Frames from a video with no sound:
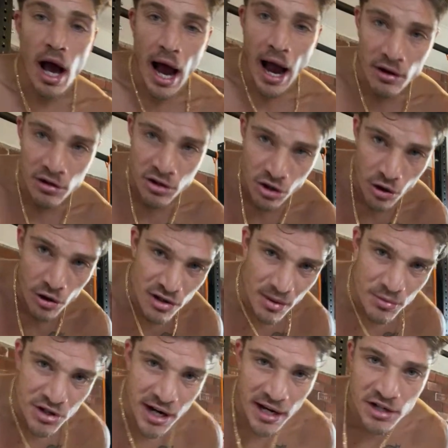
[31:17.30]
work also,
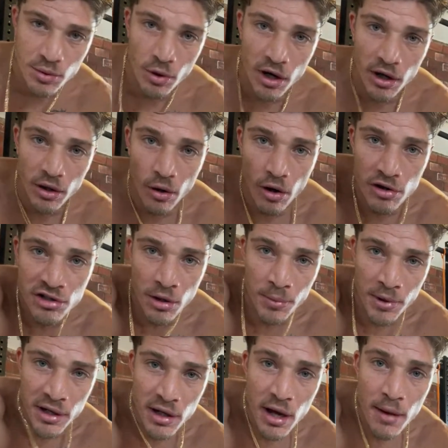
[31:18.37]
but be a little more
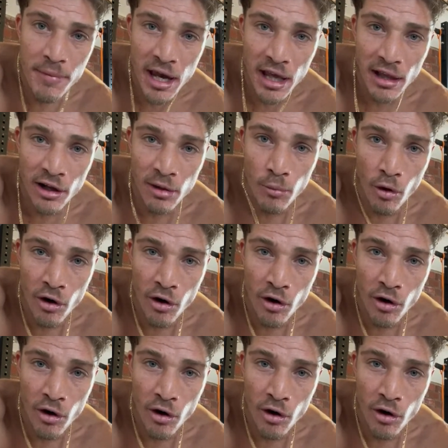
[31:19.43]
specific, Flavor.